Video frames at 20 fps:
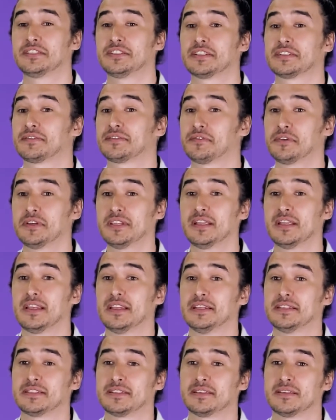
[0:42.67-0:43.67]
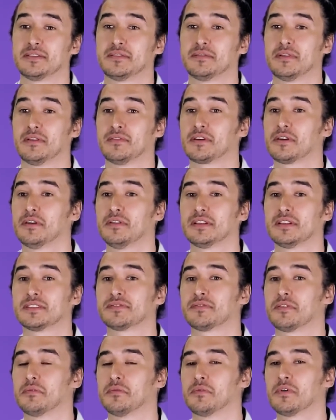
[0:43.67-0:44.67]
In just 3 days, with colleagues
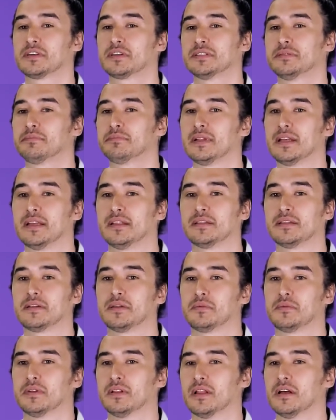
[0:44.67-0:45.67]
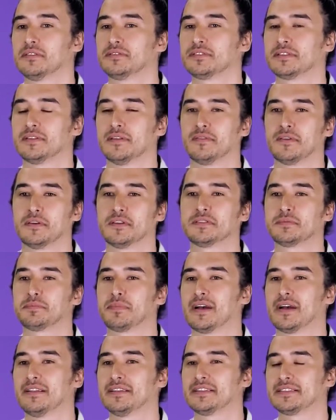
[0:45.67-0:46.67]
from Voximplant, we launched the first
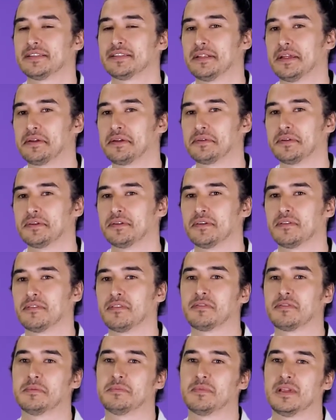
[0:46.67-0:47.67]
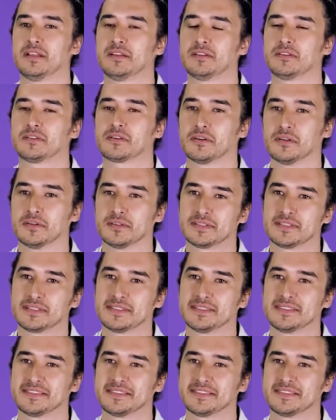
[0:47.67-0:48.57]
pilot scenario of automated calls.